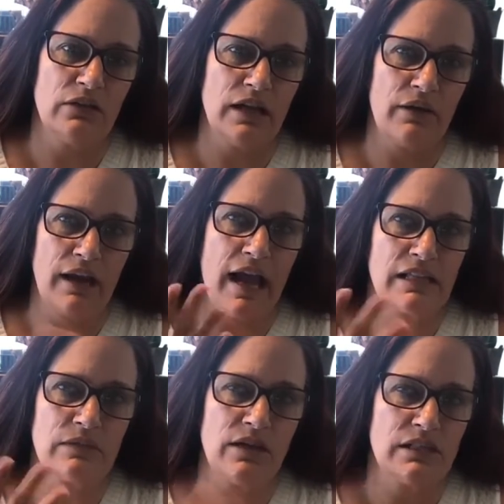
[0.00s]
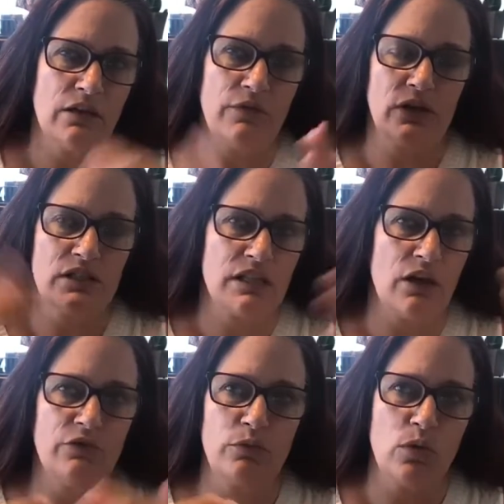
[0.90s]
and I would ask myself on a
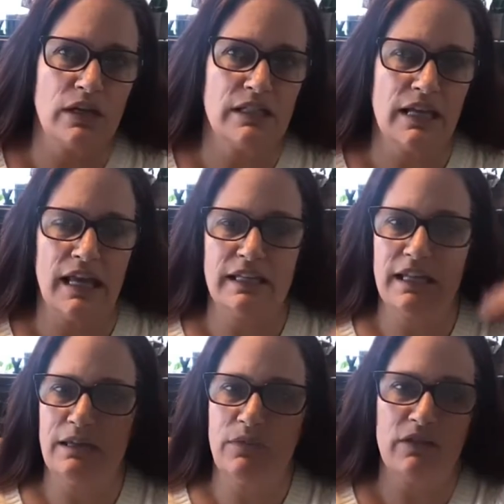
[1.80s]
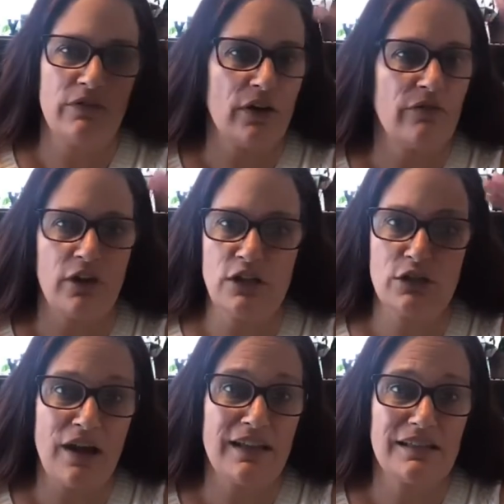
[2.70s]
scale from 1 to 10, 10 being very, very
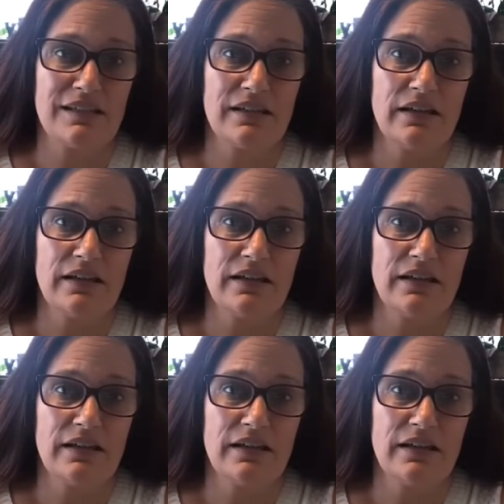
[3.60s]
stressed,